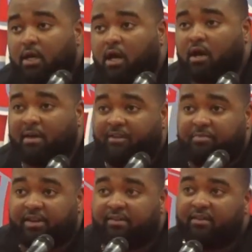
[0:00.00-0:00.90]
I've
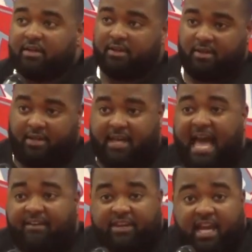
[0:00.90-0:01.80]
been
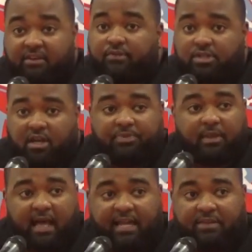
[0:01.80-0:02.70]
advocating for something
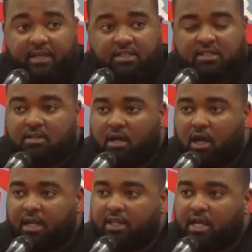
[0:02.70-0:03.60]
like this
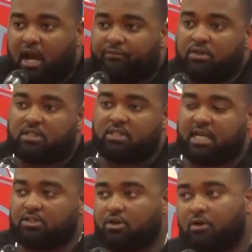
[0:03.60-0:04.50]
in the conference since
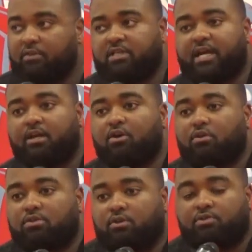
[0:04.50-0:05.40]
I took over as a head
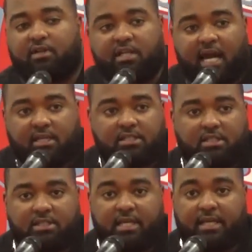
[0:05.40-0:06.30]
coach, so it's really nice to
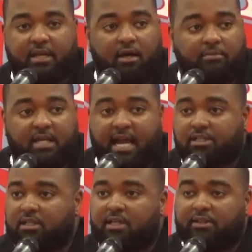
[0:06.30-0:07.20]
see it. He
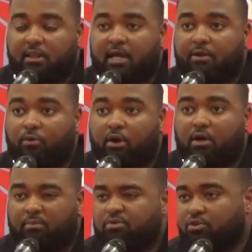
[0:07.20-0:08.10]
actually did the legwork,
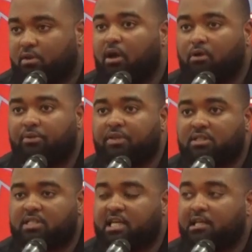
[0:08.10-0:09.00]
I'm sure, along with his
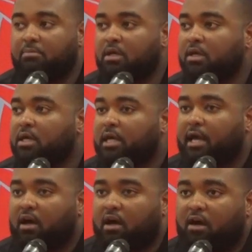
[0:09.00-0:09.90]
team
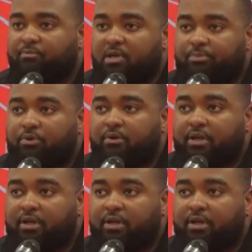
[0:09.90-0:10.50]
of people.